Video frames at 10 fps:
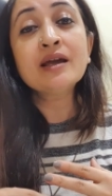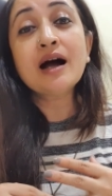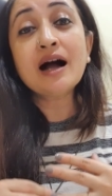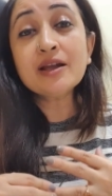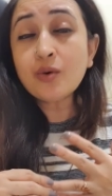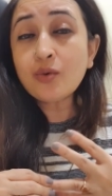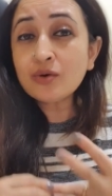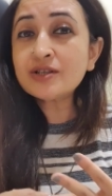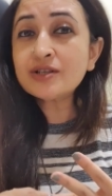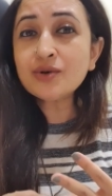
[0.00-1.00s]
I
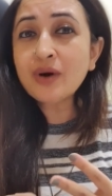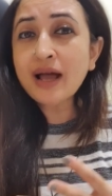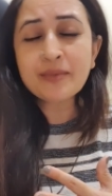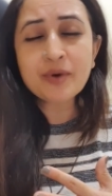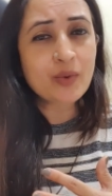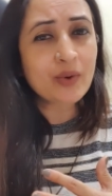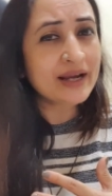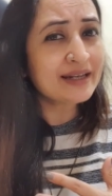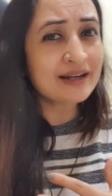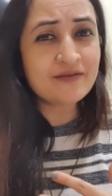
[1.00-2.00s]
also am
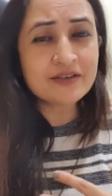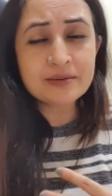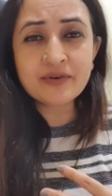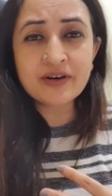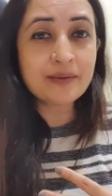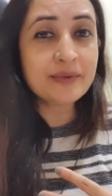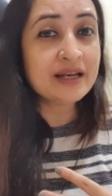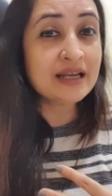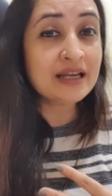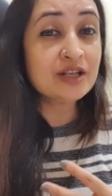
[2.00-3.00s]
quite comfortable
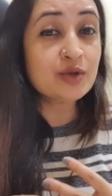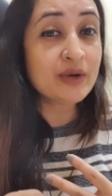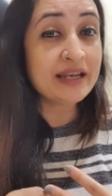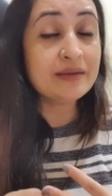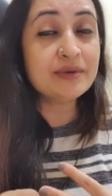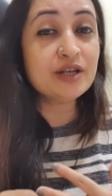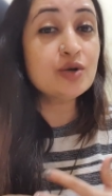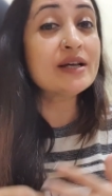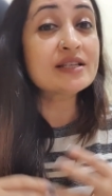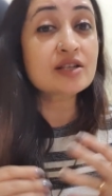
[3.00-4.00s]
recommending it to anybody who
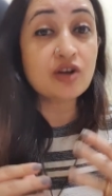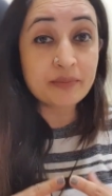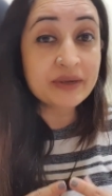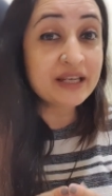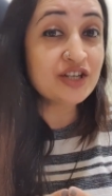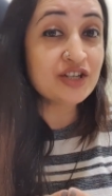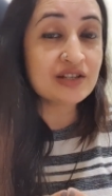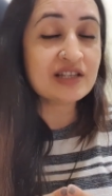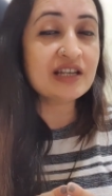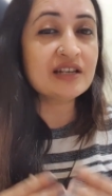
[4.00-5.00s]
has combination
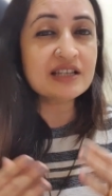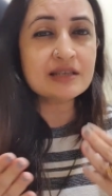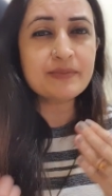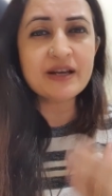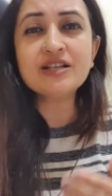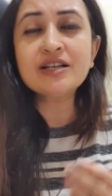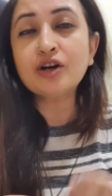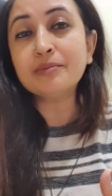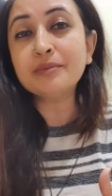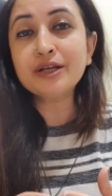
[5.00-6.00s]
skin, especially
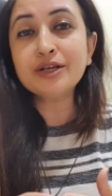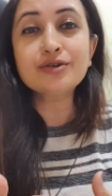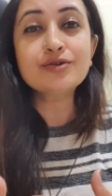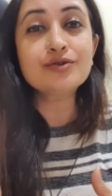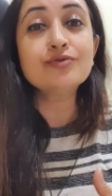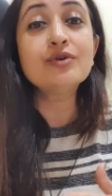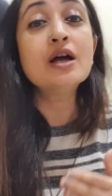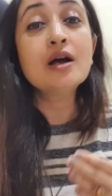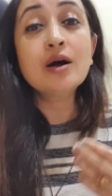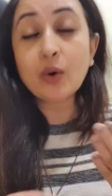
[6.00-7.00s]
combination to
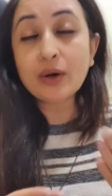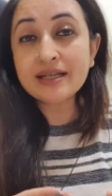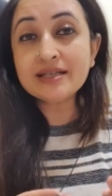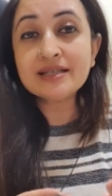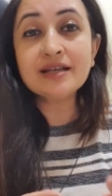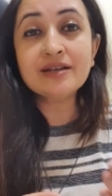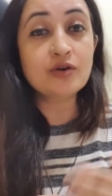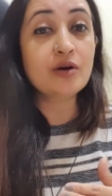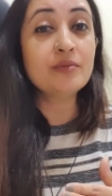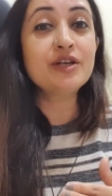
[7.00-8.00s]
oily skin or
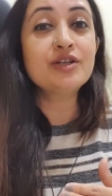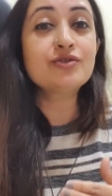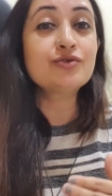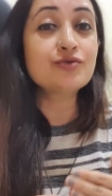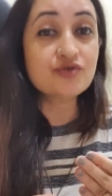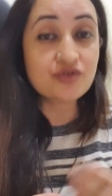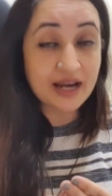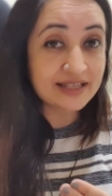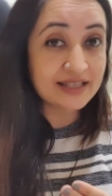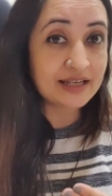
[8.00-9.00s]
combination to dry
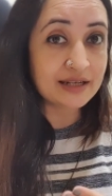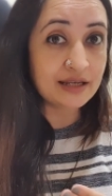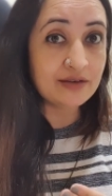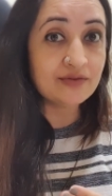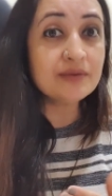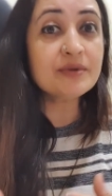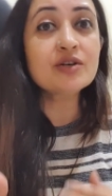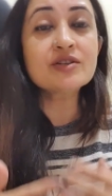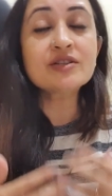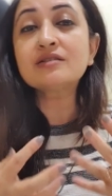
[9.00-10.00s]
skin even
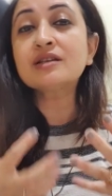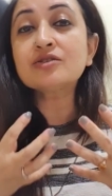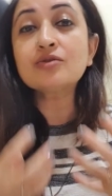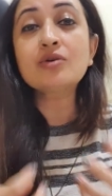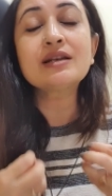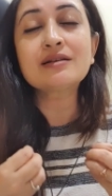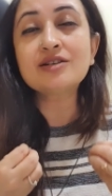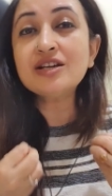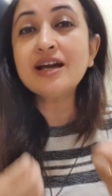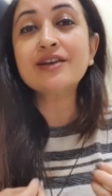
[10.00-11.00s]
because this does not
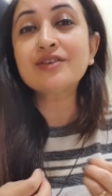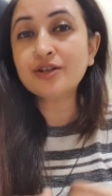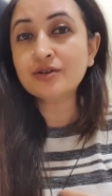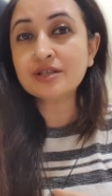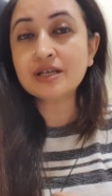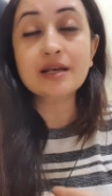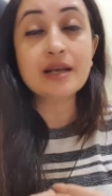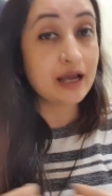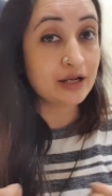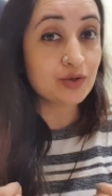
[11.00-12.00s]
dehydrate your skin
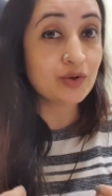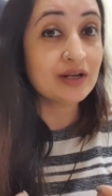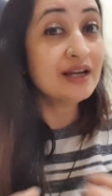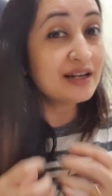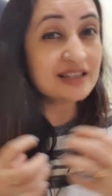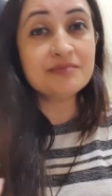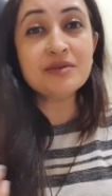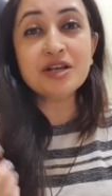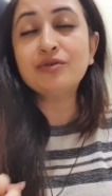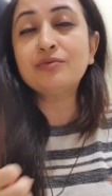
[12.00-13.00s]
at all. Doesn't
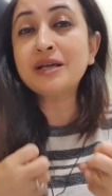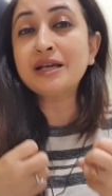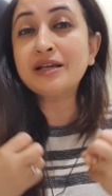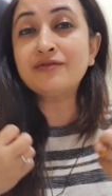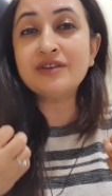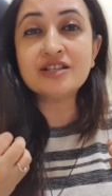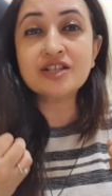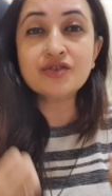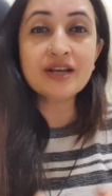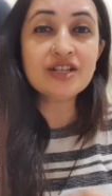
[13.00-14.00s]
make you make it feel
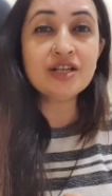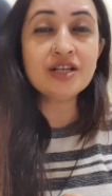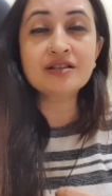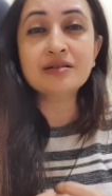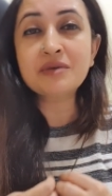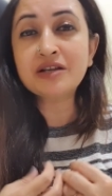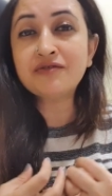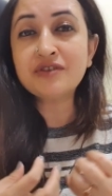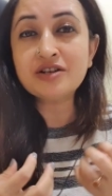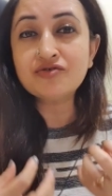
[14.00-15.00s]
stretchy, doesn't make it
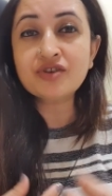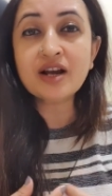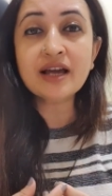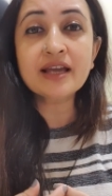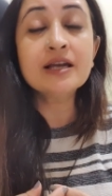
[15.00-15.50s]
feel dry.